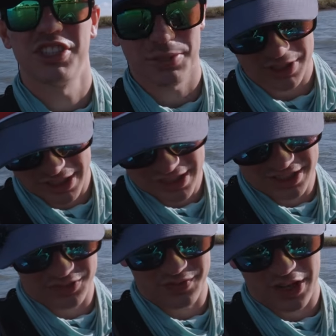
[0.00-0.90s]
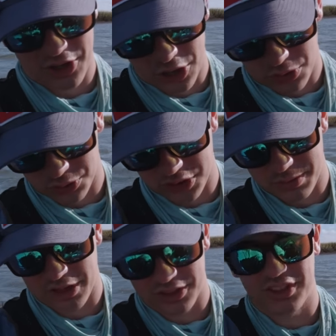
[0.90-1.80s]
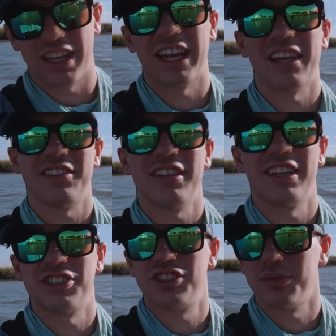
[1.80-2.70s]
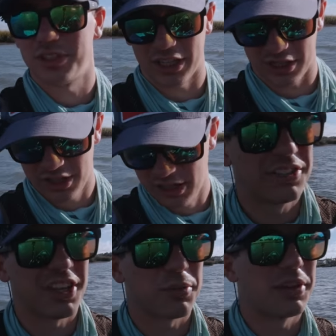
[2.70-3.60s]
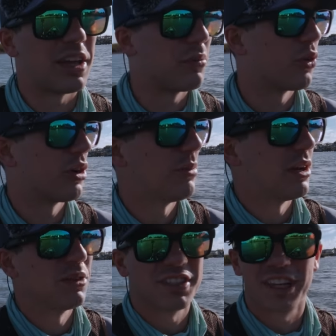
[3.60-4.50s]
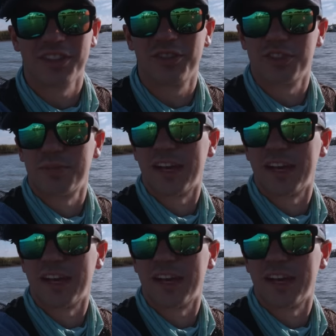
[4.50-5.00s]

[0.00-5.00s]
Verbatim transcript: sheep's head is very old compared to say an eighteen inch sheep's head. But I'll talk about that more in a minute once I get this fish